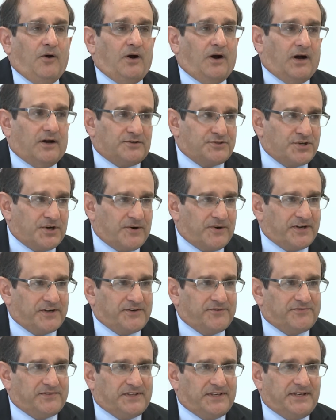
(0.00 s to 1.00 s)

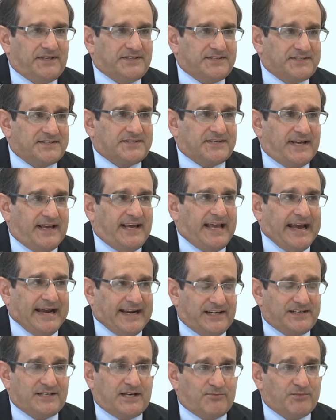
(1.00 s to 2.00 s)
Alternatively, is
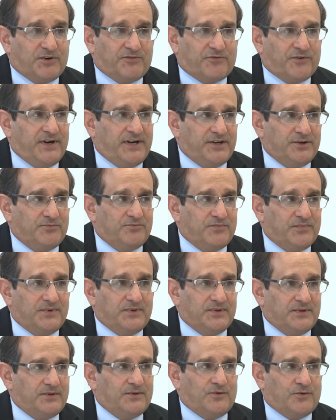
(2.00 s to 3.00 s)
academic
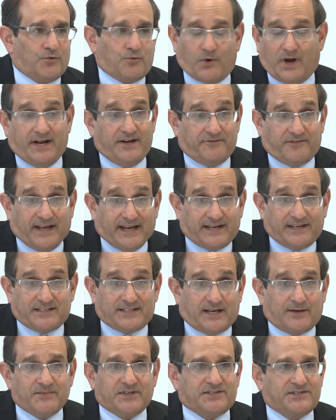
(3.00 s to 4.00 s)
freedom the right of
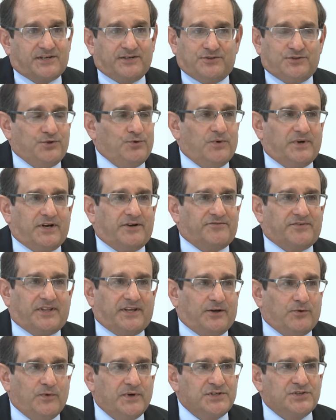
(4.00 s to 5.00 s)
academics to do whatever
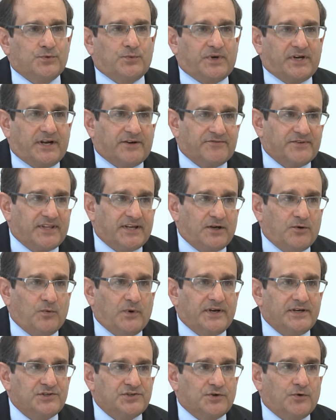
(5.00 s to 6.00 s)
they wish whenever they
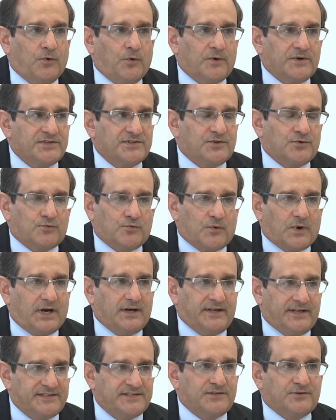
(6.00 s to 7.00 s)
wish, or is, the,
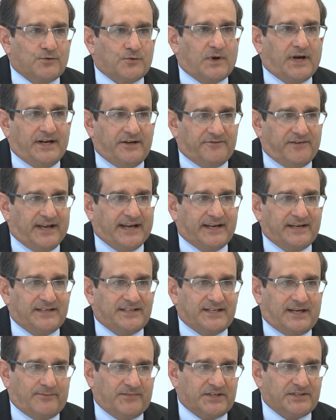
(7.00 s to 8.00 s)
is it the right of
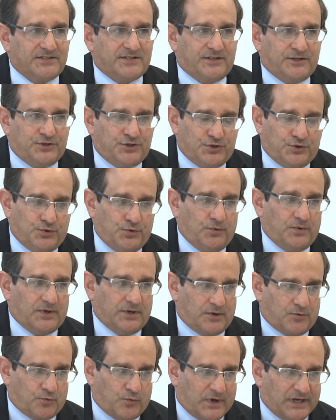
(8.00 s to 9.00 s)
academics to do
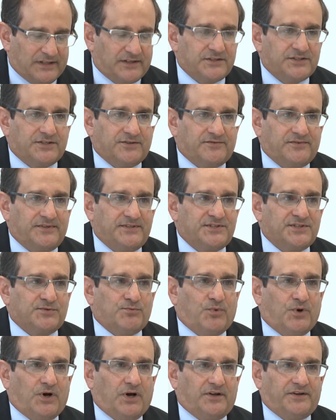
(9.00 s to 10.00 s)
a relatively
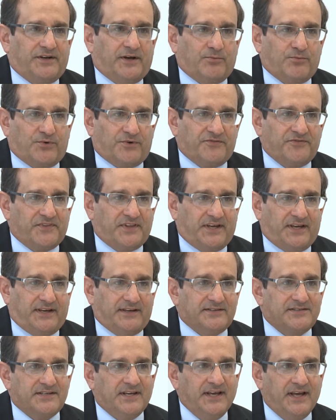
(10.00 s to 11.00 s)
small number of
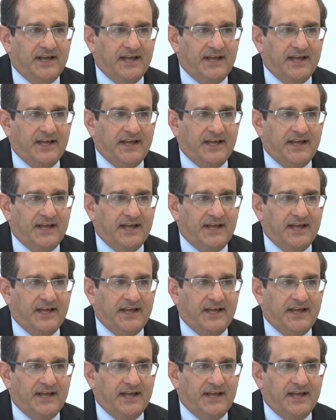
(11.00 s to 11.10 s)
things